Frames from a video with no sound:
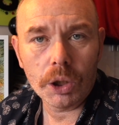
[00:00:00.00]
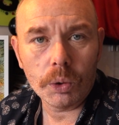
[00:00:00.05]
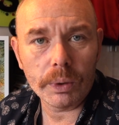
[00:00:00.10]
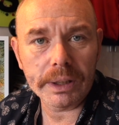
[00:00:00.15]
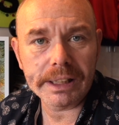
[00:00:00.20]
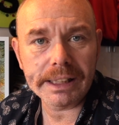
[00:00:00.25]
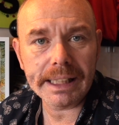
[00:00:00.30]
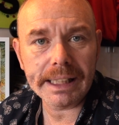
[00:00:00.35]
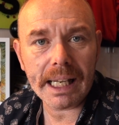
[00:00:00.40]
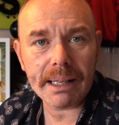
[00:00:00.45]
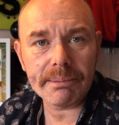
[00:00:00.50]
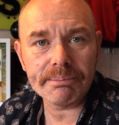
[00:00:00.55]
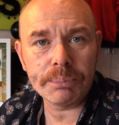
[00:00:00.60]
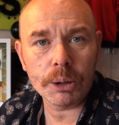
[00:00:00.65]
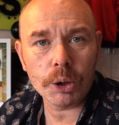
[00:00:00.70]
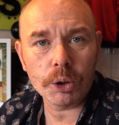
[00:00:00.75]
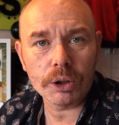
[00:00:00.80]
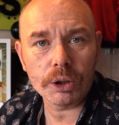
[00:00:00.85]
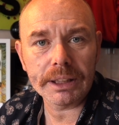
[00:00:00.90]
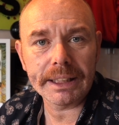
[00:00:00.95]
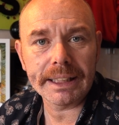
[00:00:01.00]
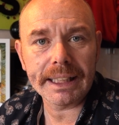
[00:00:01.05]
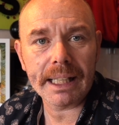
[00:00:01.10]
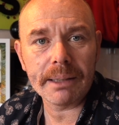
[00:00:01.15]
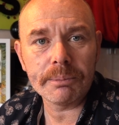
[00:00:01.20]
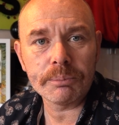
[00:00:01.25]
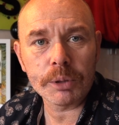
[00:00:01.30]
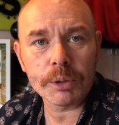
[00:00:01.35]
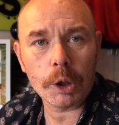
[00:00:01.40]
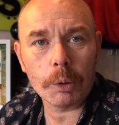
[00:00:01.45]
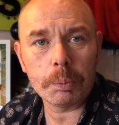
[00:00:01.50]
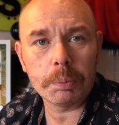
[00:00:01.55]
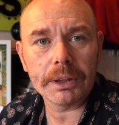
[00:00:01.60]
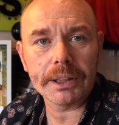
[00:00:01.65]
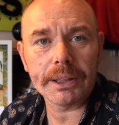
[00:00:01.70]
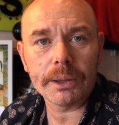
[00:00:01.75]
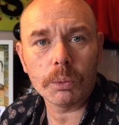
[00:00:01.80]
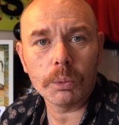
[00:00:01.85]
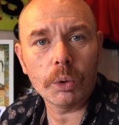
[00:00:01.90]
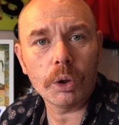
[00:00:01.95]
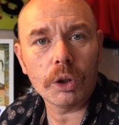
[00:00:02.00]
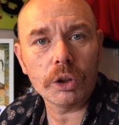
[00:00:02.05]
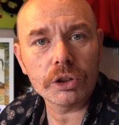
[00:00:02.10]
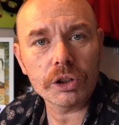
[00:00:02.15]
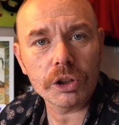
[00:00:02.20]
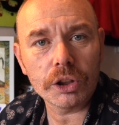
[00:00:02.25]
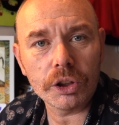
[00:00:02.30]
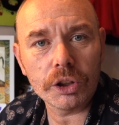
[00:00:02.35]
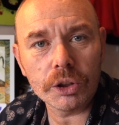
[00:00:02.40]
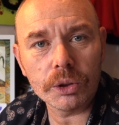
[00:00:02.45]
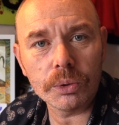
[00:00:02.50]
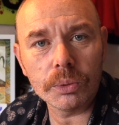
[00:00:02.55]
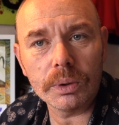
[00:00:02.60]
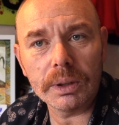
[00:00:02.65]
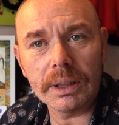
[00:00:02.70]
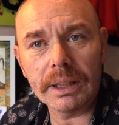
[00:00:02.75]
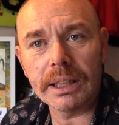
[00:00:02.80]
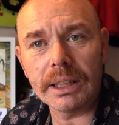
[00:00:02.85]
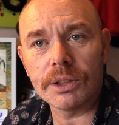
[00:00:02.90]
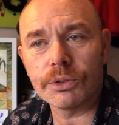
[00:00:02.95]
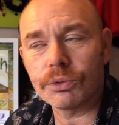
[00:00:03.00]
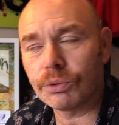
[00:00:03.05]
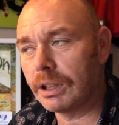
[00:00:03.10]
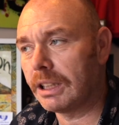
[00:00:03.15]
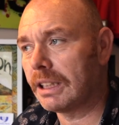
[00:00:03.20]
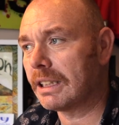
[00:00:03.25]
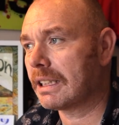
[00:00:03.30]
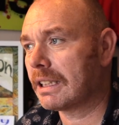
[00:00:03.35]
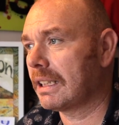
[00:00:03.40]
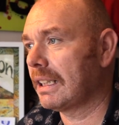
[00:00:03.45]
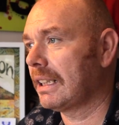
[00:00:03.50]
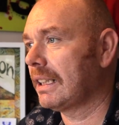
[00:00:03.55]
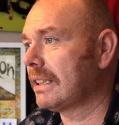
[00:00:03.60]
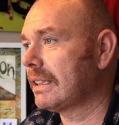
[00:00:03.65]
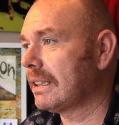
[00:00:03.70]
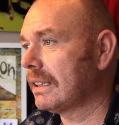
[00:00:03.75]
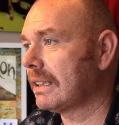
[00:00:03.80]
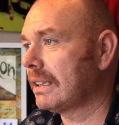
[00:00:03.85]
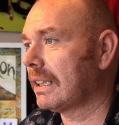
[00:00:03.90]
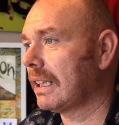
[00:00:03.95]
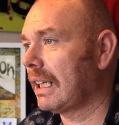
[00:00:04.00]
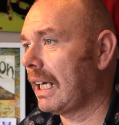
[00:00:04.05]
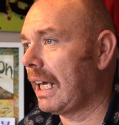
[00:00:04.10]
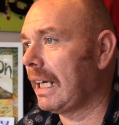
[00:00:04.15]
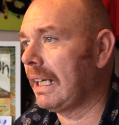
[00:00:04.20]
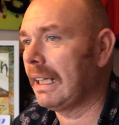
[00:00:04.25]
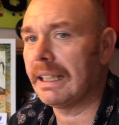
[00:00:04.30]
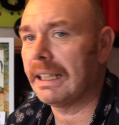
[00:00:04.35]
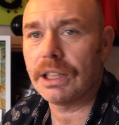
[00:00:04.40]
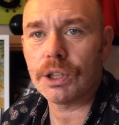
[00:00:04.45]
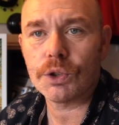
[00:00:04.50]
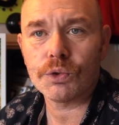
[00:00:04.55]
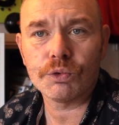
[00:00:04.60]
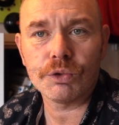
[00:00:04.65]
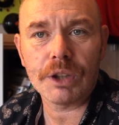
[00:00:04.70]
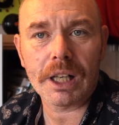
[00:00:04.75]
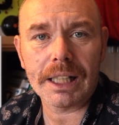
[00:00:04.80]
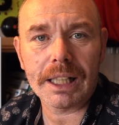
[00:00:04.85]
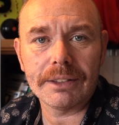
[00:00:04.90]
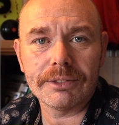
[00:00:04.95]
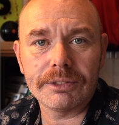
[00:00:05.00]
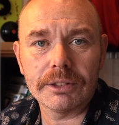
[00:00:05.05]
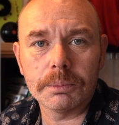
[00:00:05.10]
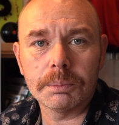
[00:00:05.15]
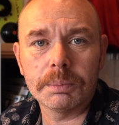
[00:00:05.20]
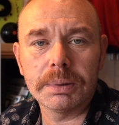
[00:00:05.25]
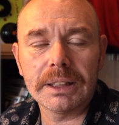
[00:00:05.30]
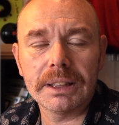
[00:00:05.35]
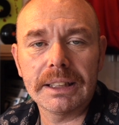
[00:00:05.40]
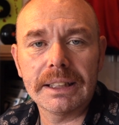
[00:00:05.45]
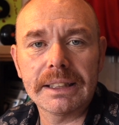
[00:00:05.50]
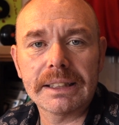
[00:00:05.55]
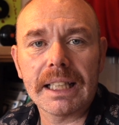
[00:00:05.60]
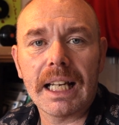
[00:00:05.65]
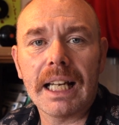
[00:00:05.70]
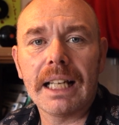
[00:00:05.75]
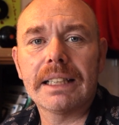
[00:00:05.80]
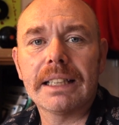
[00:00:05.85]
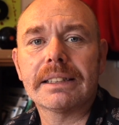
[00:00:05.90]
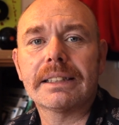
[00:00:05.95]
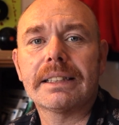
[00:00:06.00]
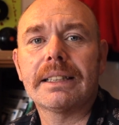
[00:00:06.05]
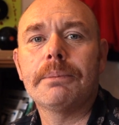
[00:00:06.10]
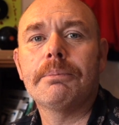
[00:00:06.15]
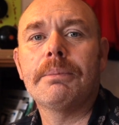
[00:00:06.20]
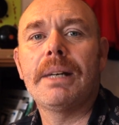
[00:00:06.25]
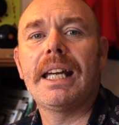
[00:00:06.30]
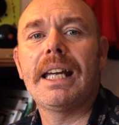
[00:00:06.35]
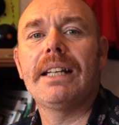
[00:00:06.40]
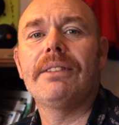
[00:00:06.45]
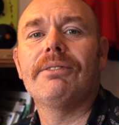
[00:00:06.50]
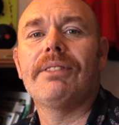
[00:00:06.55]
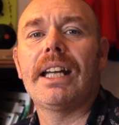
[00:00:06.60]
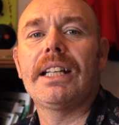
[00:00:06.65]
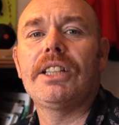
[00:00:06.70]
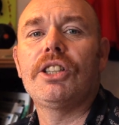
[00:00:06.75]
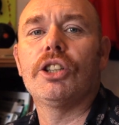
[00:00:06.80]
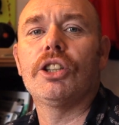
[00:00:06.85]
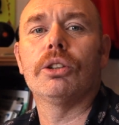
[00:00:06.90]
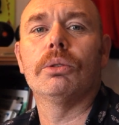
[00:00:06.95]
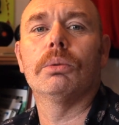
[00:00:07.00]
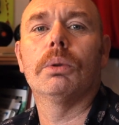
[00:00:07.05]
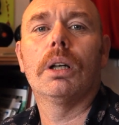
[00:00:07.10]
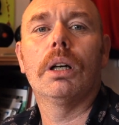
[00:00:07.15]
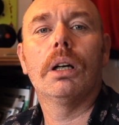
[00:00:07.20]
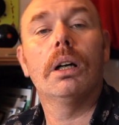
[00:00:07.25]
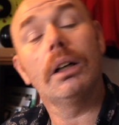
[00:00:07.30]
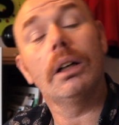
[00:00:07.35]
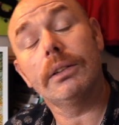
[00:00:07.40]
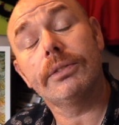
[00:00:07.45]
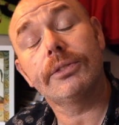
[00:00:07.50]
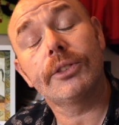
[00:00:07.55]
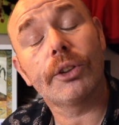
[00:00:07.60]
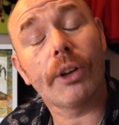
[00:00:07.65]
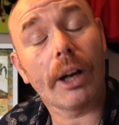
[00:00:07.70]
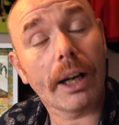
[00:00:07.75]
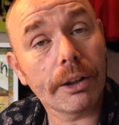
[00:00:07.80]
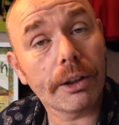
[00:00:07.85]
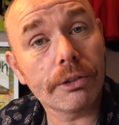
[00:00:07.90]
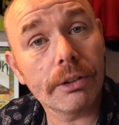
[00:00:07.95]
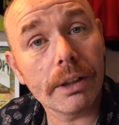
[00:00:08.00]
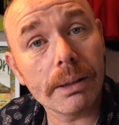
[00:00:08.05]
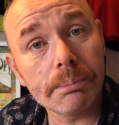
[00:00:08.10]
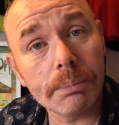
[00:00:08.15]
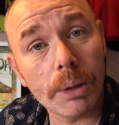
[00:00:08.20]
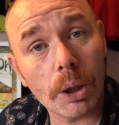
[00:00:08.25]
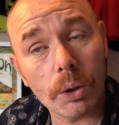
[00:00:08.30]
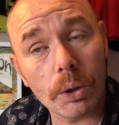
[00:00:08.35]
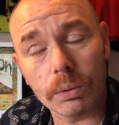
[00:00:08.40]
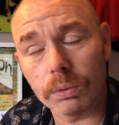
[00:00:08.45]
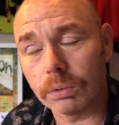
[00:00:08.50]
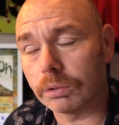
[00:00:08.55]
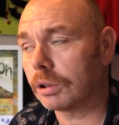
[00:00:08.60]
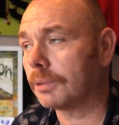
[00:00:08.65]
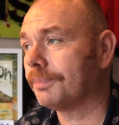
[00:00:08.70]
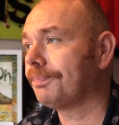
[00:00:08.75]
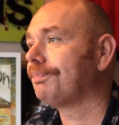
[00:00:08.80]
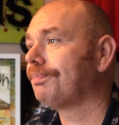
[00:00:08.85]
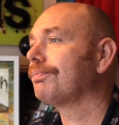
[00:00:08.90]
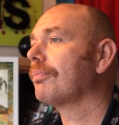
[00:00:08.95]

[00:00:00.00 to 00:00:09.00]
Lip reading: we can get bowling again properly, the Waterloo is reinstated in its rightful place as the main venue of Crown Green Bowls.